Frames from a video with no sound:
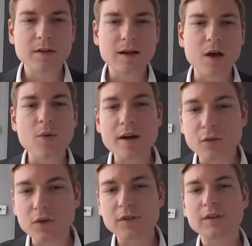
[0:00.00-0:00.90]

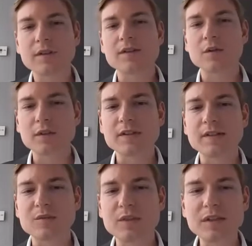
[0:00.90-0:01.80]
However, this
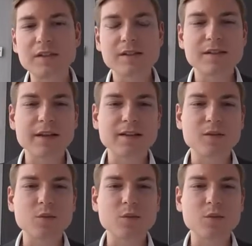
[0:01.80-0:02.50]
obviously means that